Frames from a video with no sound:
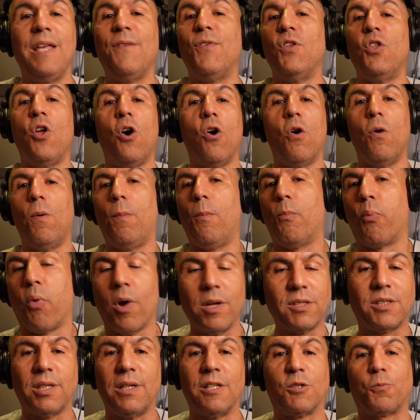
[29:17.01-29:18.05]
even though
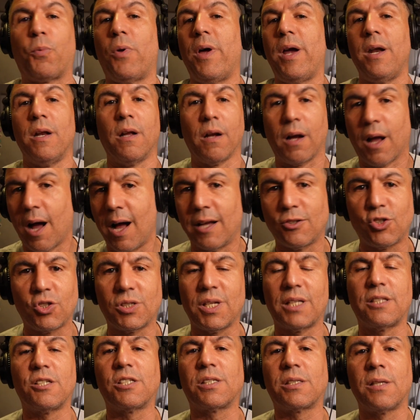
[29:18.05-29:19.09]
Brunson is playing
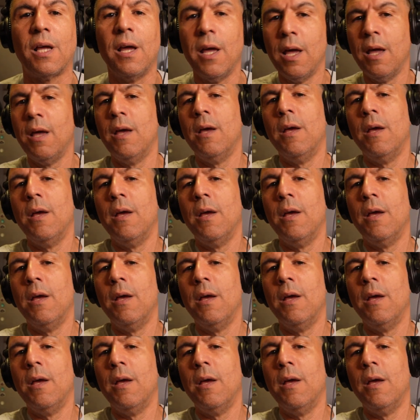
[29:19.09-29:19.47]
unconscious at this